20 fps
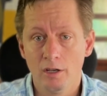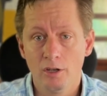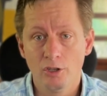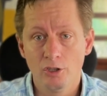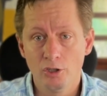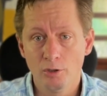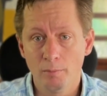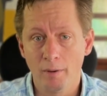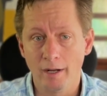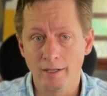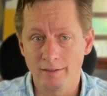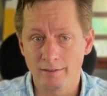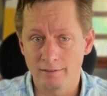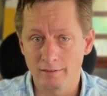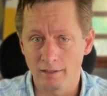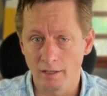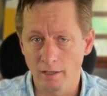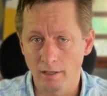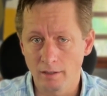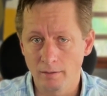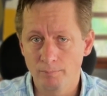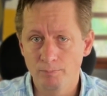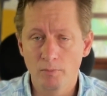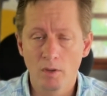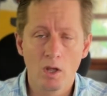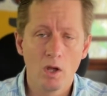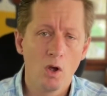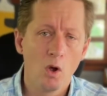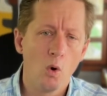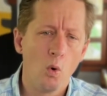You might say,
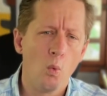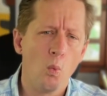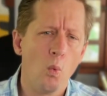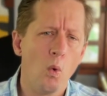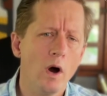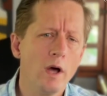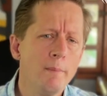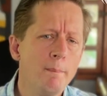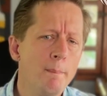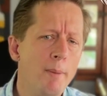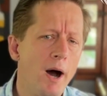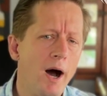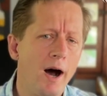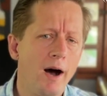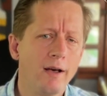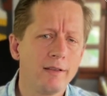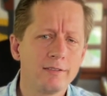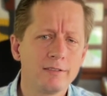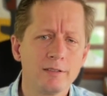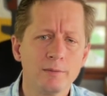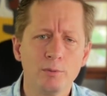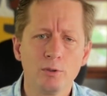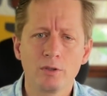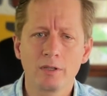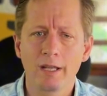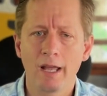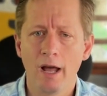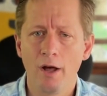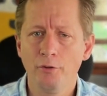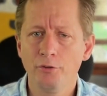one possible
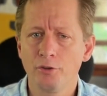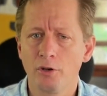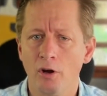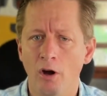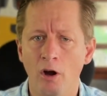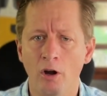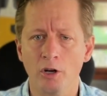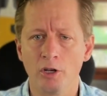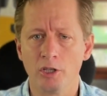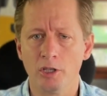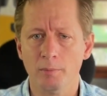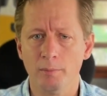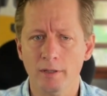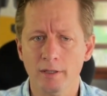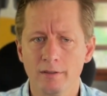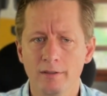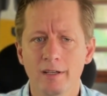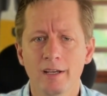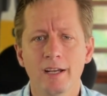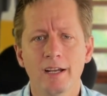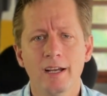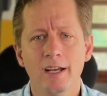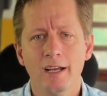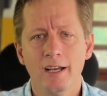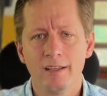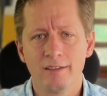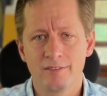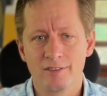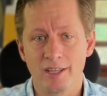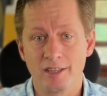counterargument
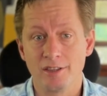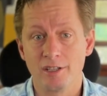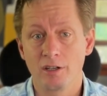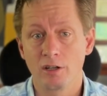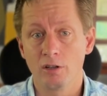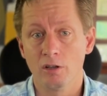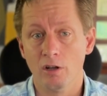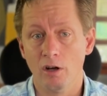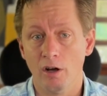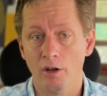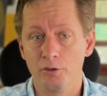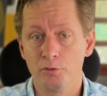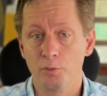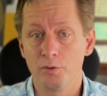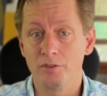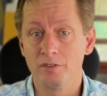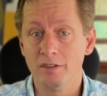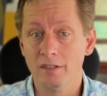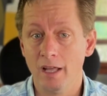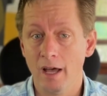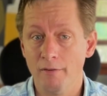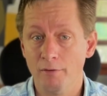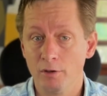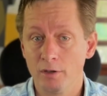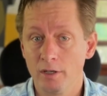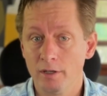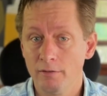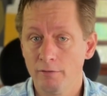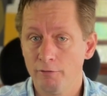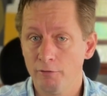is that the clause was never
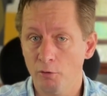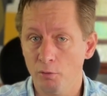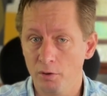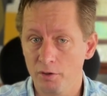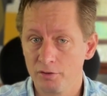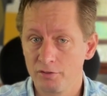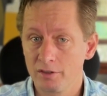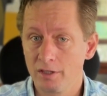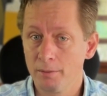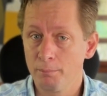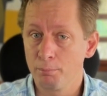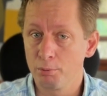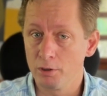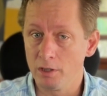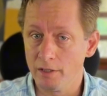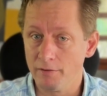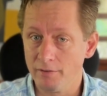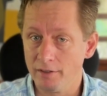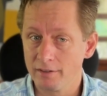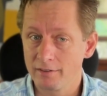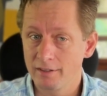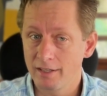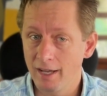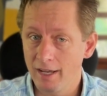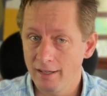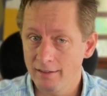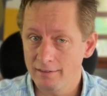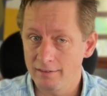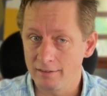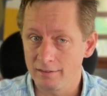enforced in previous
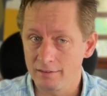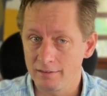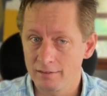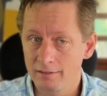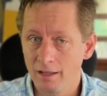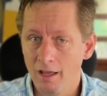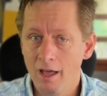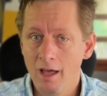cases.